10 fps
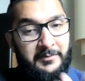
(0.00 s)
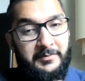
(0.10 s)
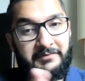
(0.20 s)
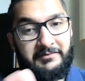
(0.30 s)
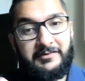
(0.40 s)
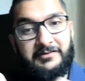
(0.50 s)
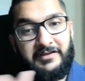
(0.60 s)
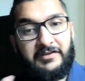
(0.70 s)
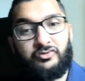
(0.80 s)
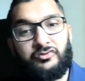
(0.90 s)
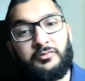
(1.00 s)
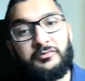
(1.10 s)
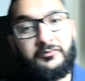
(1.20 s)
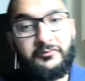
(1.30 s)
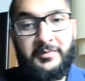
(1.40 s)
Be very intentional
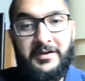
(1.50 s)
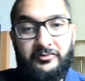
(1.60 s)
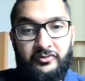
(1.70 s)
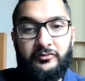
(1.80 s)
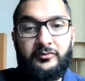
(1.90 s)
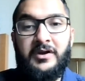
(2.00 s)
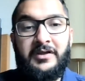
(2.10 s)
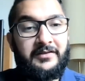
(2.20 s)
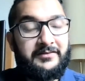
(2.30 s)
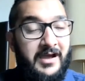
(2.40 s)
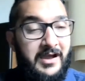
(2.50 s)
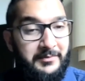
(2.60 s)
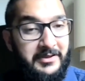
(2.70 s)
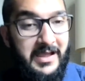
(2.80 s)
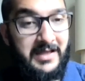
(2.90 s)
with respect to the time
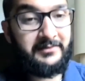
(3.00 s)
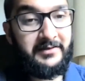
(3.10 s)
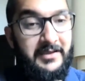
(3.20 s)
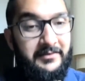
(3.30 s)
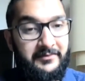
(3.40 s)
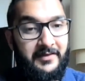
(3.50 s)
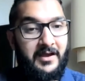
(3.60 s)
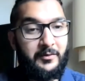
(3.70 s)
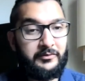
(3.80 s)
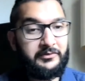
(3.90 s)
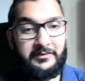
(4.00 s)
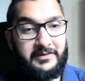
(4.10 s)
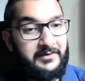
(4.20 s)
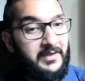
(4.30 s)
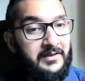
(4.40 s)
he allocates with
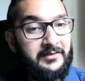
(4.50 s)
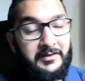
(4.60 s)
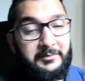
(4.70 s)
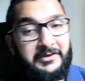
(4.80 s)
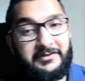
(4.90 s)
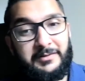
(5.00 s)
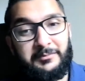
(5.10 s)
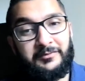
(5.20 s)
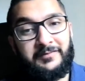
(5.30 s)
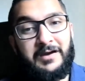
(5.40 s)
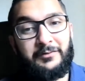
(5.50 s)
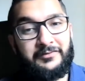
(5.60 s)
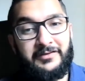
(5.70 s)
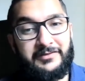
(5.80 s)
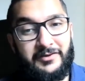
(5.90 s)
the limited number of hours
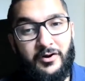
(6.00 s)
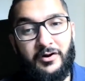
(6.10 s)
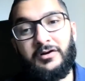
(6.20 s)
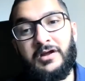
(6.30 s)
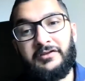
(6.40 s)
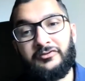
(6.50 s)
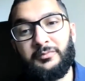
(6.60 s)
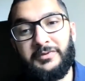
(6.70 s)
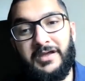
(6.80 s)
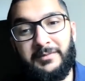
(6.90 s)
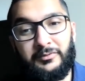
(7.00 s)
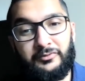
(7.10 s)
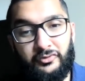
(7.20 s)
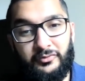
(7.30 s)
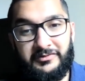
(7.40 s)
that there are, to be able
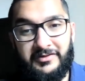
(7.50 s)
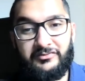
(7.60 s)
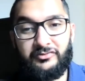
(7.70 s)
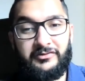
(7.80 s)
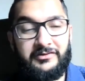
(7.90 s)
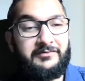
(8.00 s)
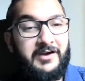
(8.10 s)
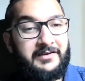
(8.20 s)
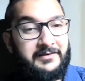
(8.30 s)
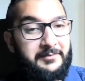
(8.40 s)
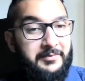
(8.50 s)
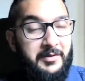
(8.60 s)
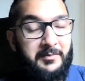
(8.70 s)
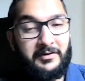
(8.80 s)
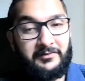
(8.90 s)
to intentionally divide it up
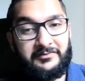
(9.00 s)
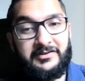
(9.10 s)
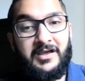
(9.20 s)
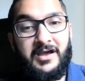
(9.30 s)
amongst